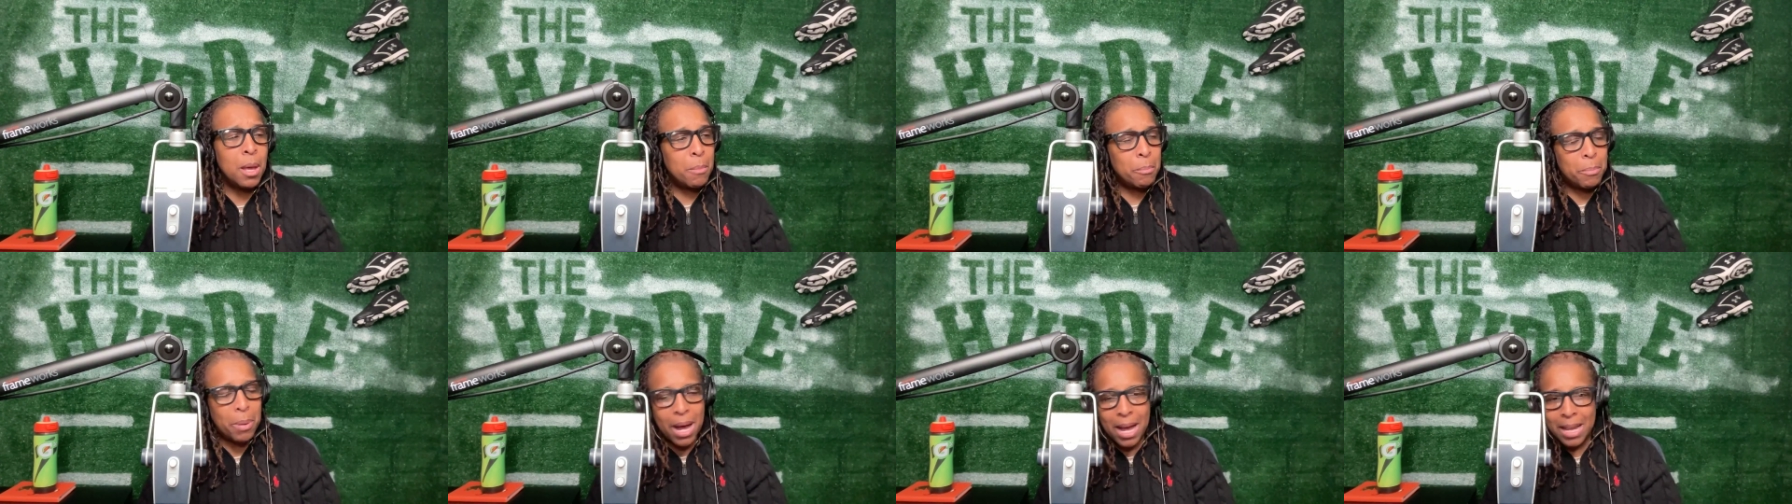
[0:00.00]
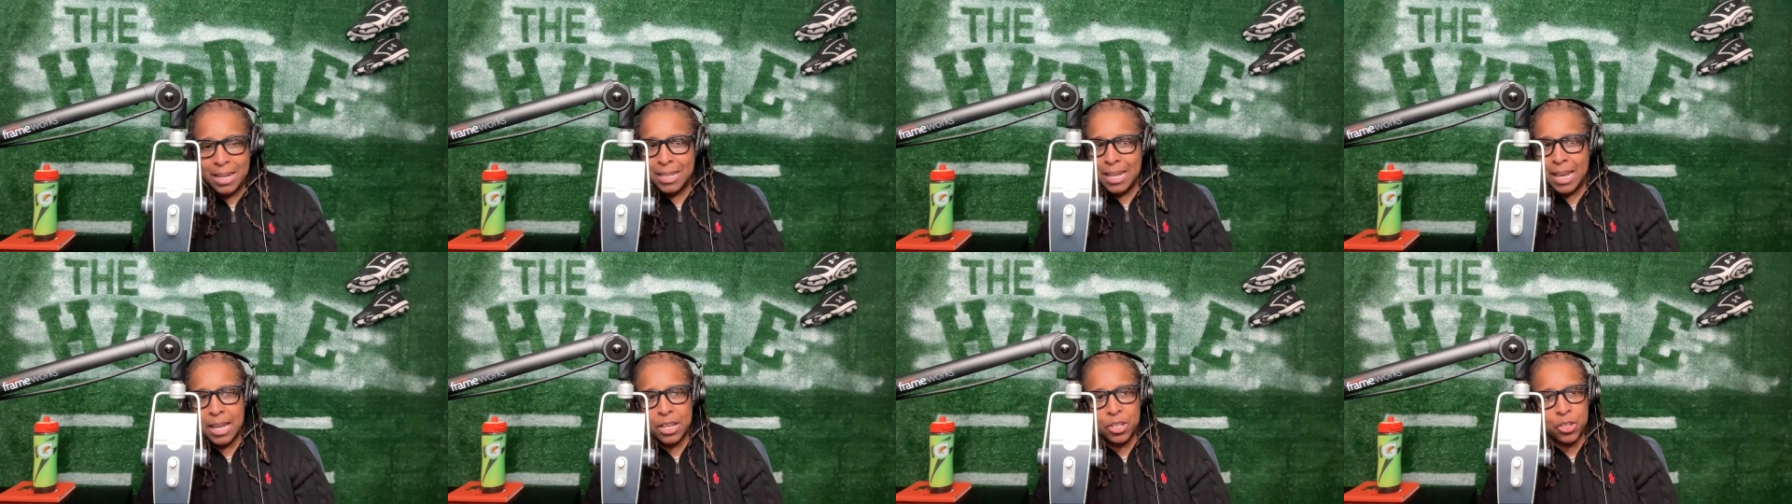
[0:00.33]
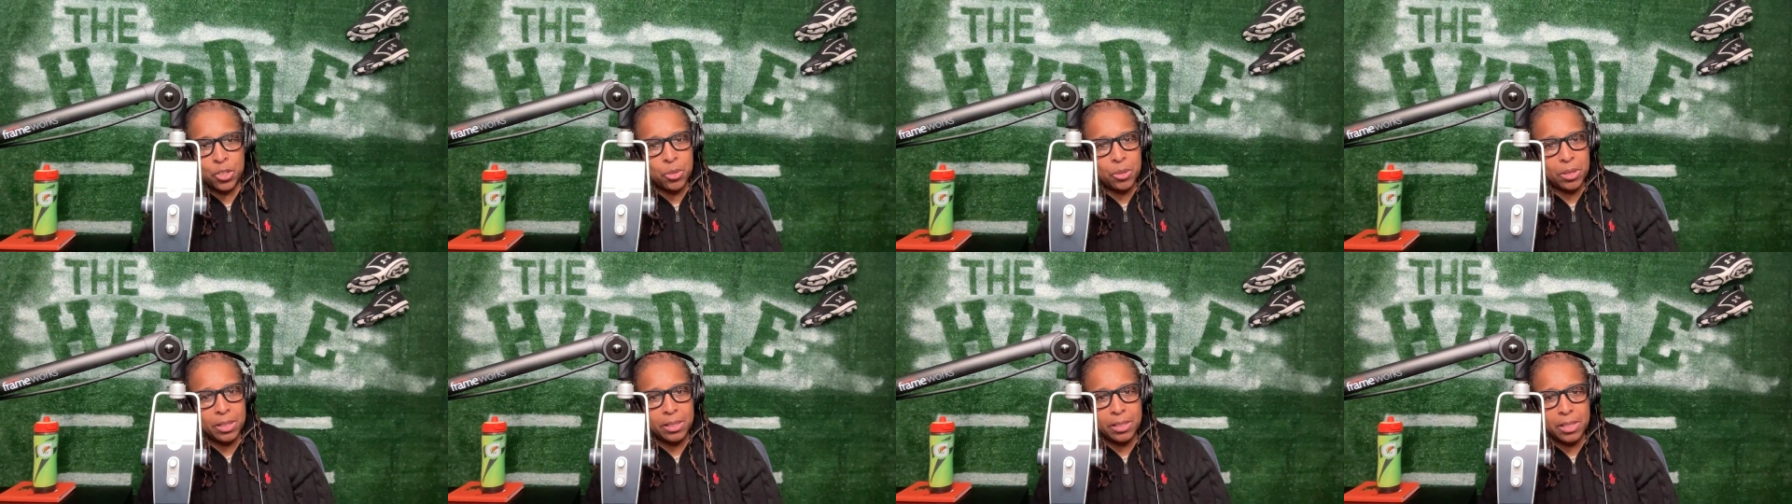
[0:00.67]

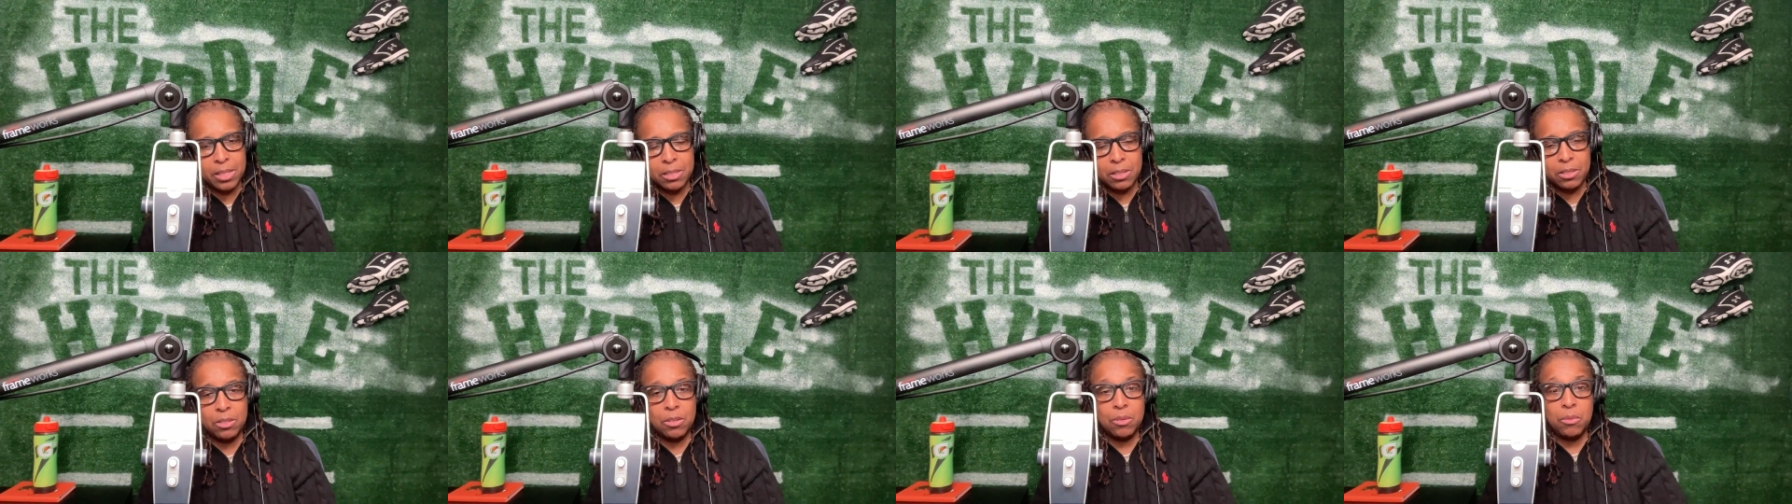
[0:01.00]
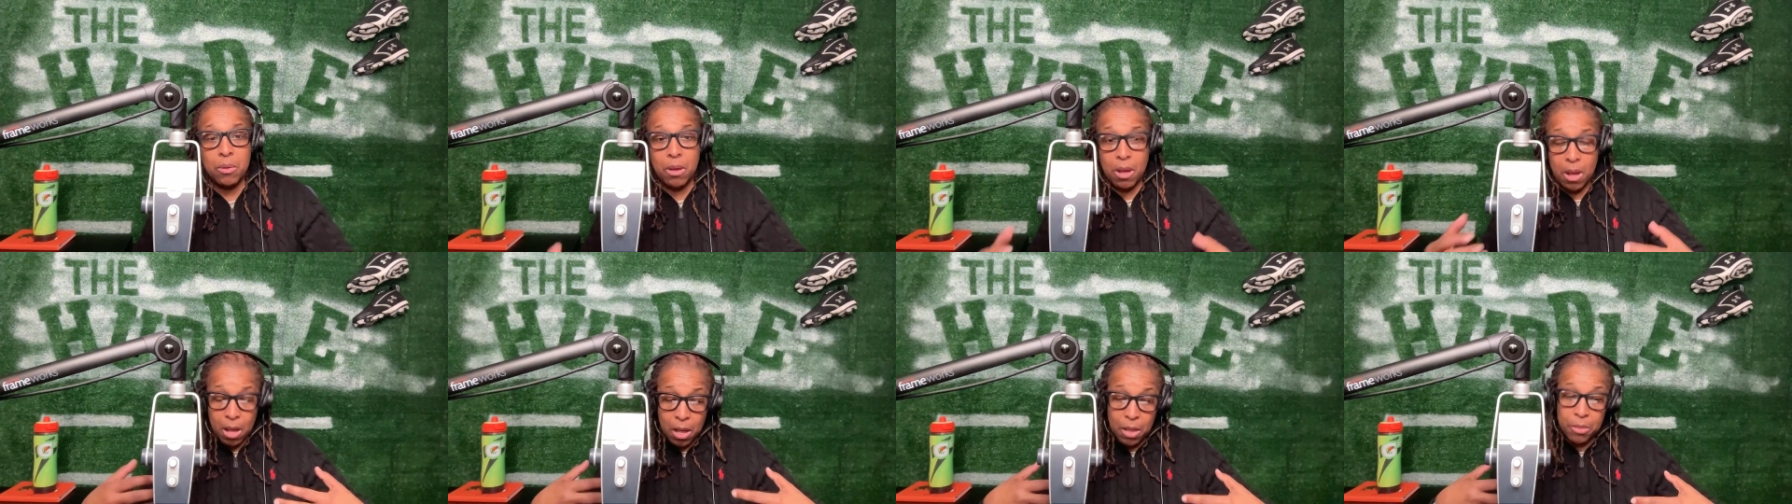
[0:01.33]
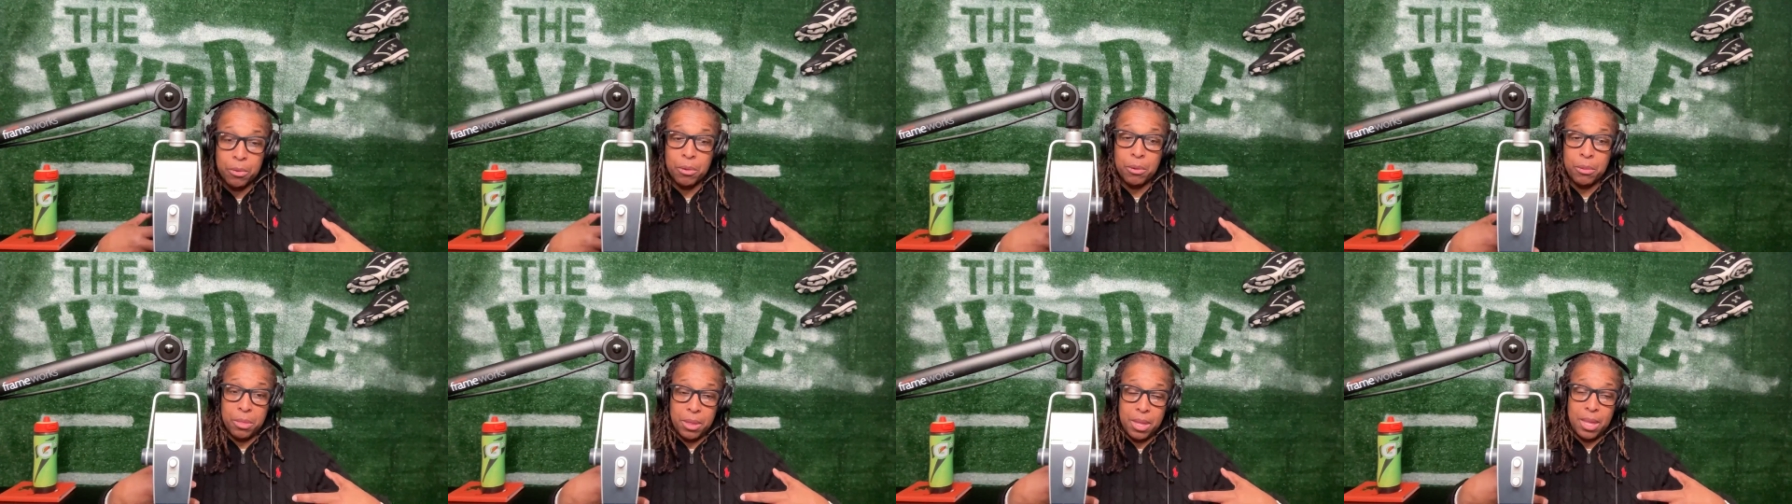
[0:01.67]
Podcasts you can listen to
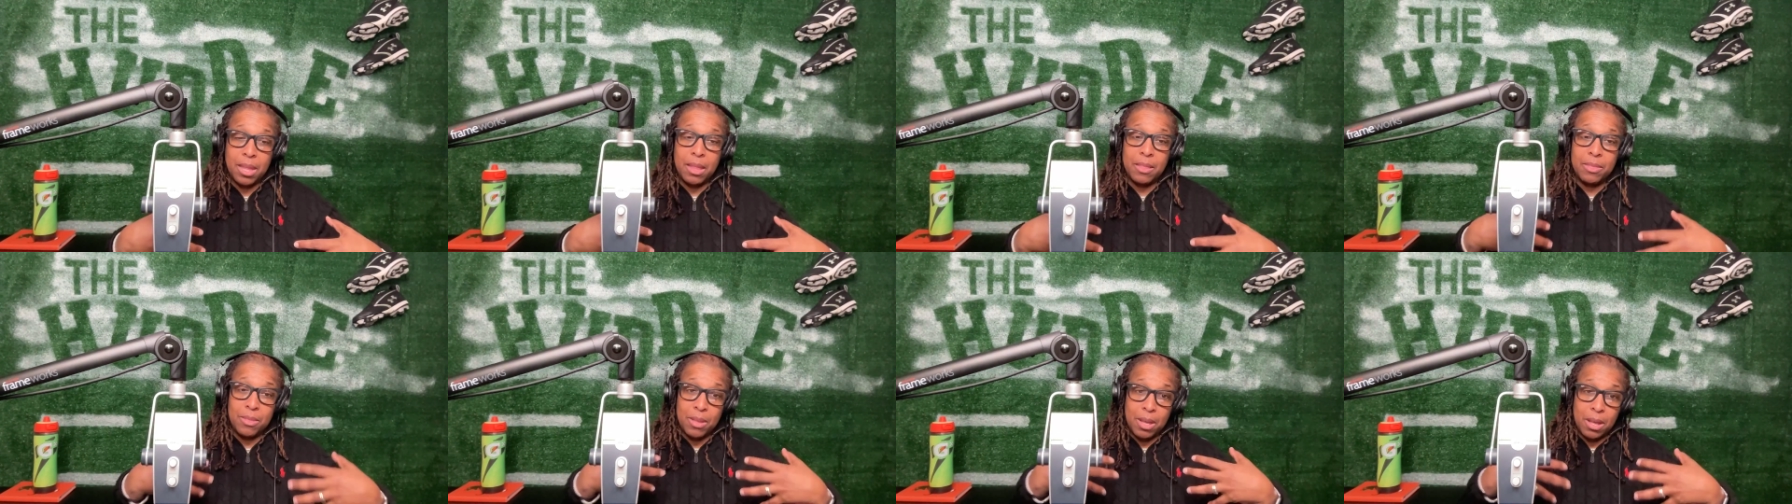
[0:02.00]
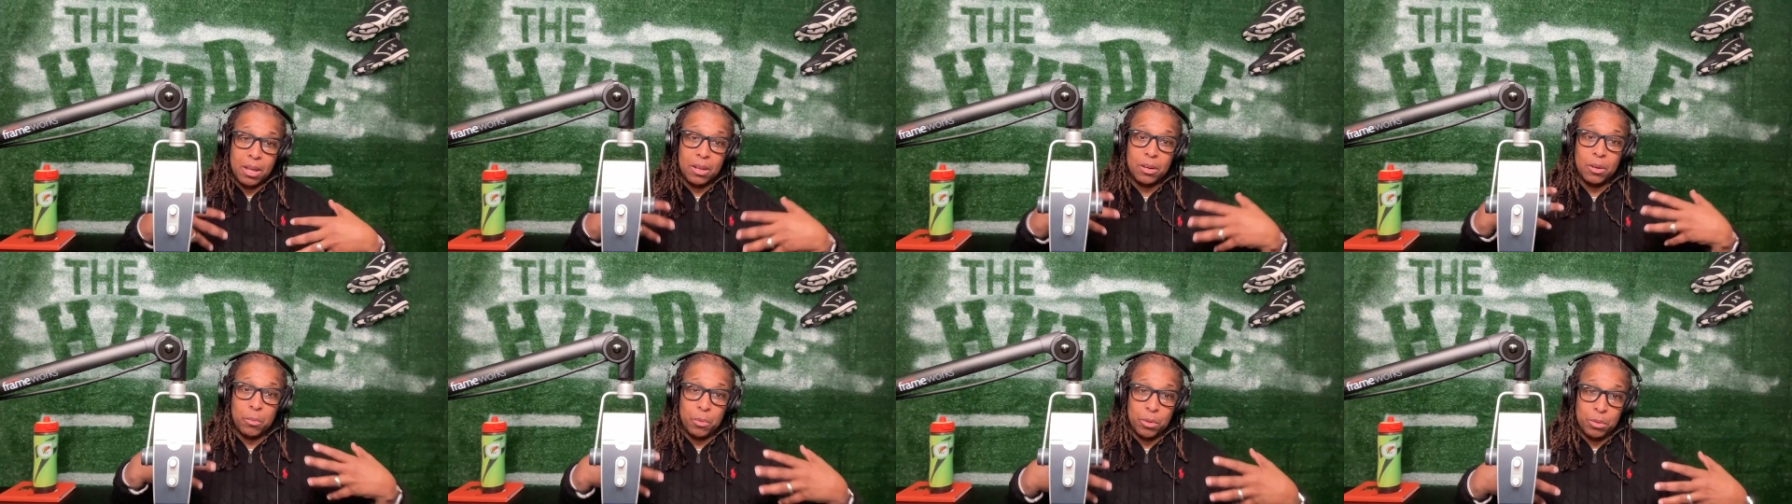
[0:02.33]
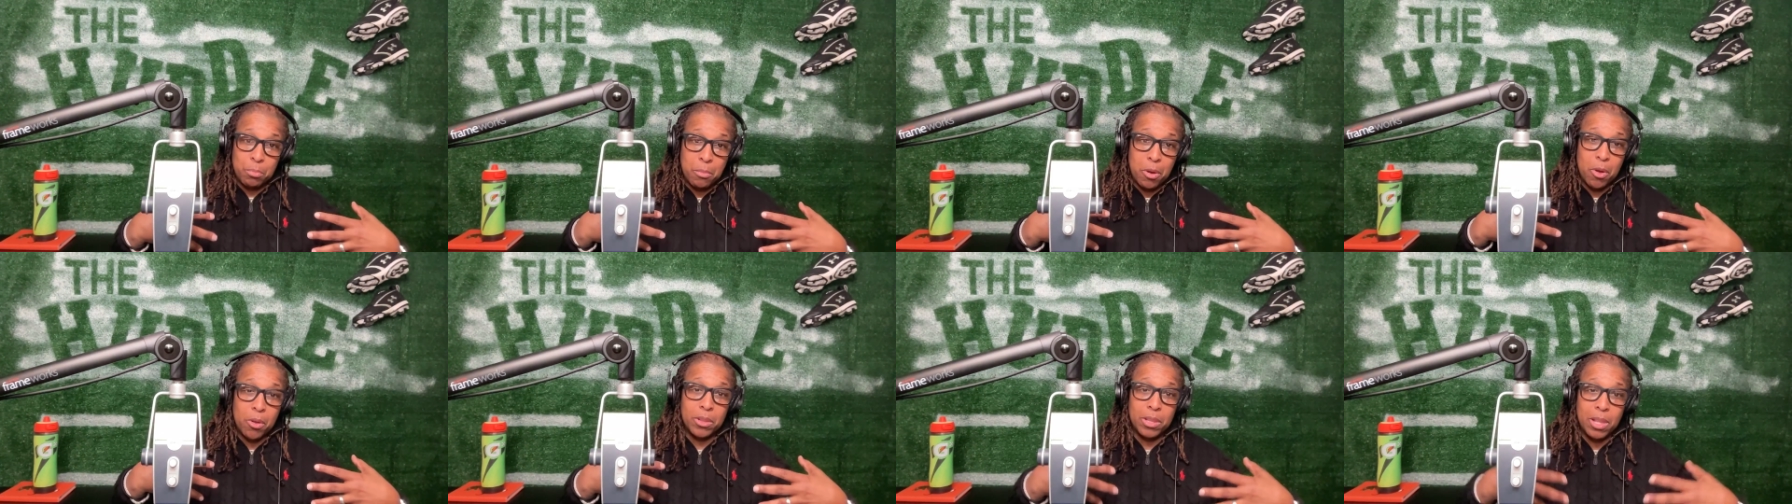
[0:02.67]
other than The Huddle
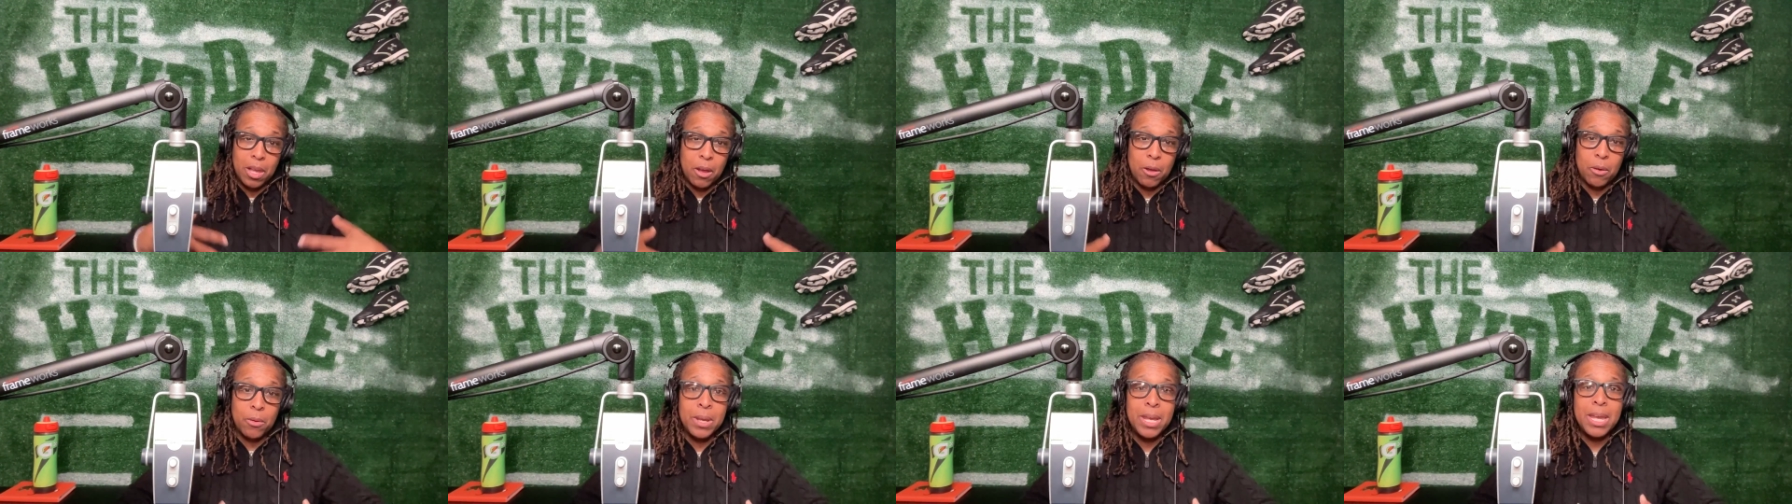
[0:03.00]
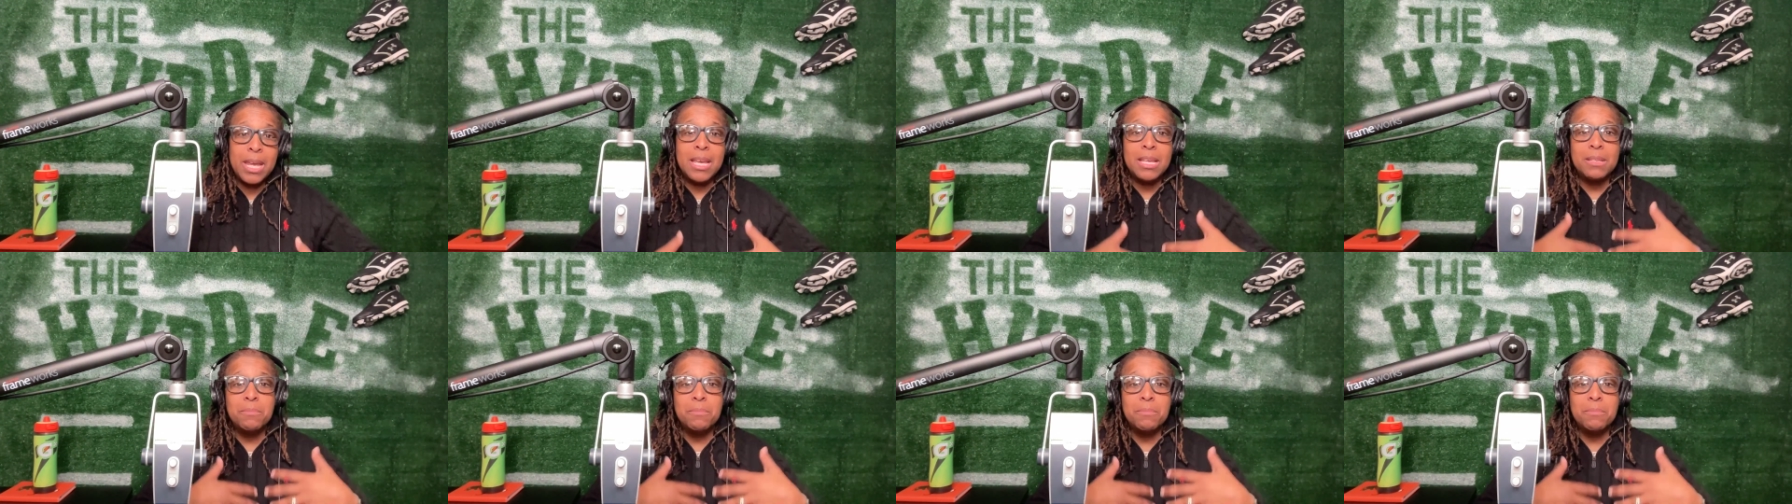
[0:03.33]
with Mo and Lo,